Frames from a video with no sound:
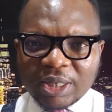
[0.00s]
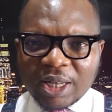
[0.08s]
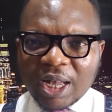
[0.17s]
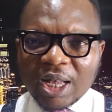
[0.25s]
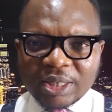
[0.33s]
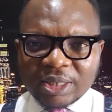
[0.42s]
They
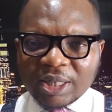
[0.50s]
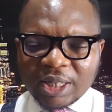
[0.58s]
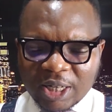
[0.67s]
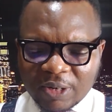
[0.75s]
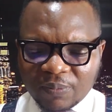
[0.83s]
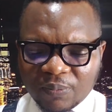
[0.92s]
are
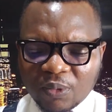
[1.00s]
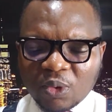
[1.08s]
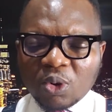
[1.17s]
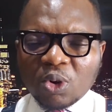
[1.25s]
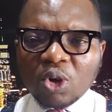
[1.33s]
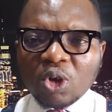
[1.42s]
seeking
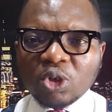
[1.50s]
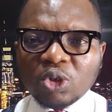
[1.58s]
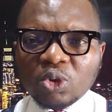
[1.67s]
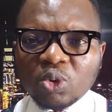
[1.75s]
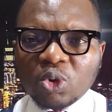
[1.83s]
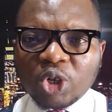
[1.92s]
for
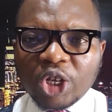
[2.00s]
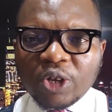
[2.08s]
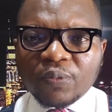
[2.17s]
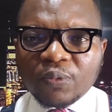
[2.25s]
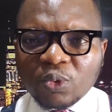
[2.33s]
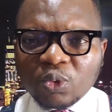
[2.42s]
you
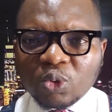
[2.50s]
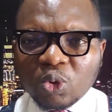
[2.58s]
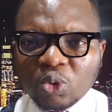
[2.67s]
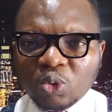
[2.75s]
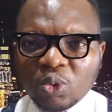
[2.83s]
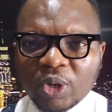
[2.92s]
if you
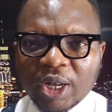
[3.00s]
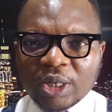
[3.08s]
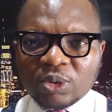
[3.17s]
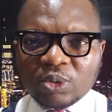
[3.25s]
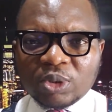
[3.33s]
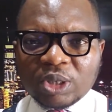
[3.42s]
know you
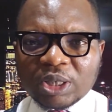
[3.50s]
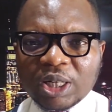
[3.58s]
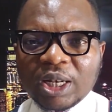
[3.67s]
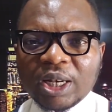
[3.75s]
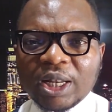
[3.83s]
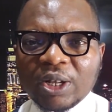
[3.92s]
can do this
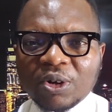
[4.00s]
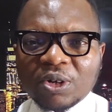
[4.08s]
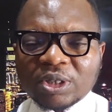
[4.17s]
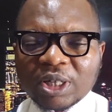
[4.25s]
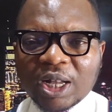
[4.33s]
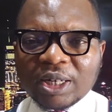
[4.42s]
in
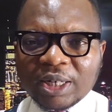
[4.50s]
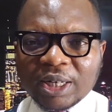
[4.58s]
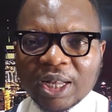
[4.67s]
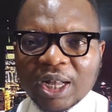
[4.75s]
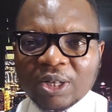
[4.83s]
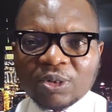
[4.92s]
Lagos and
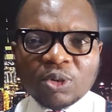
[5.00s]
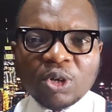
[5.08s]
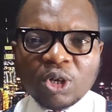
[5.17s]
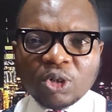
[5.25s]
in Kano.